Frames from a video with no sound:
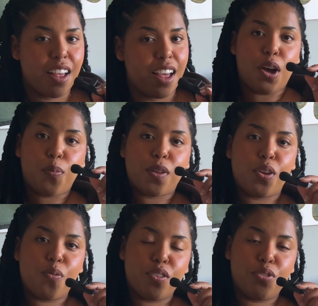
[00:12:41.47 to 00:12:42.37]
I hope that
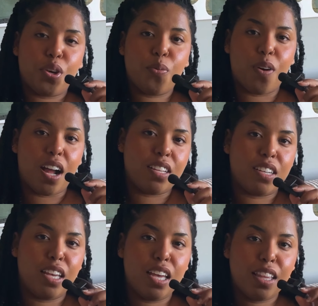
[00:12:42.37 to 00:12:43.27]
you enjoy
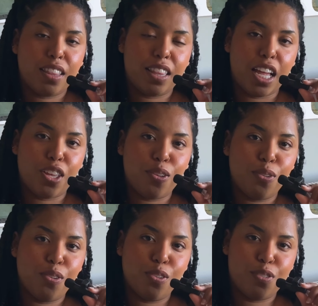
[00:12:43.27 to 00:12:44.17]
watching. Thank
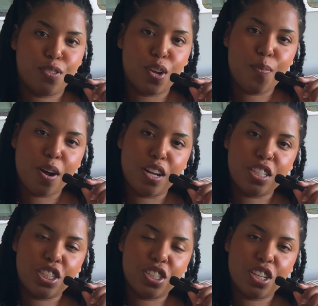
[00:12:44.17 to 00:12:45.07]
you so
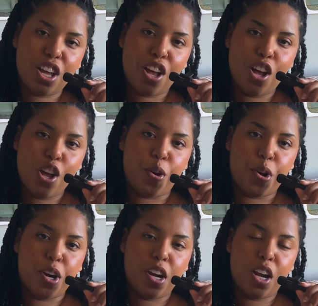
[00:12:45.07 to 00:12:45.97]
much
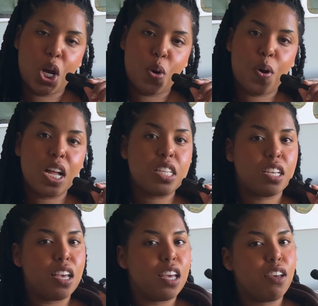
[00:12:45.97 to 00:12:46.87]
for
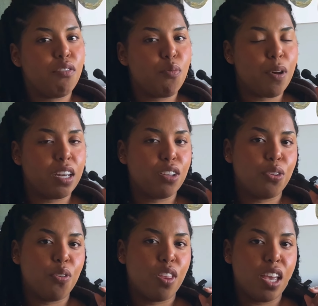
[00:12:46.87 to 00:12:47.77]
watching. If you made it
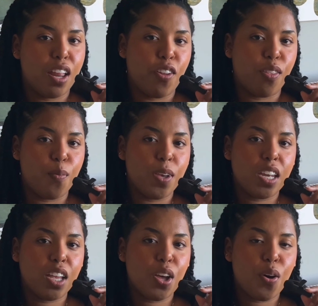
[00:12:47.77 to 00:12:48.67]
through the end of the
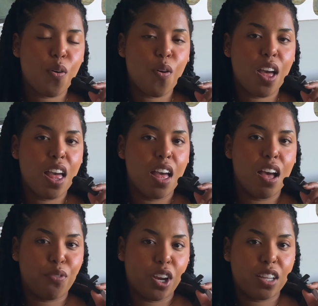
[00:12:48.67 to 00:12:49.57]
video,
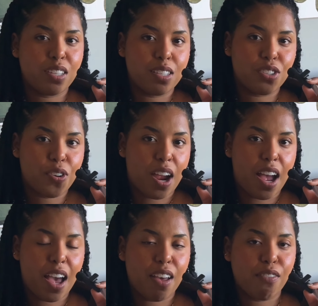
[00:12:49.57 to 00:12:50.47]
forget to
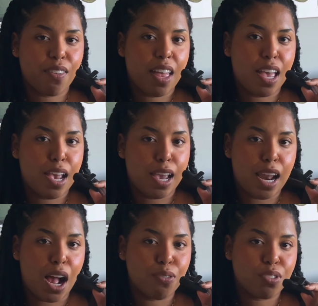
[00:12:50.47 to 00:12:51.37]
subscribe
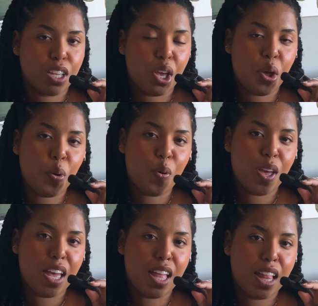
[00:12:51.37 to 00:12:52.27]
and I'll see you
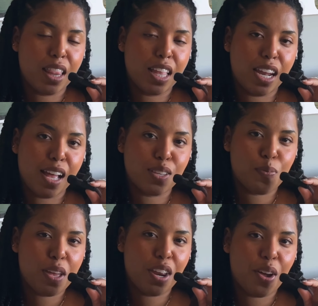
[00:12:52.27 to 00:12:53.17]
in the next
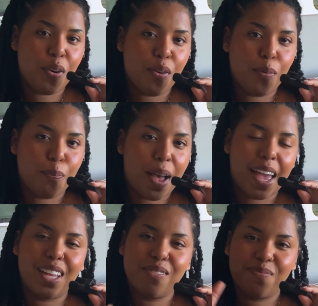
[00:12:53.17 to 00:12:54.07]
video.
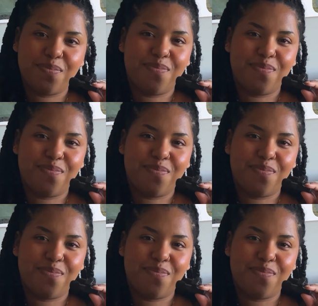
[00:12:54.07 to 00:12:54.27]
Bye.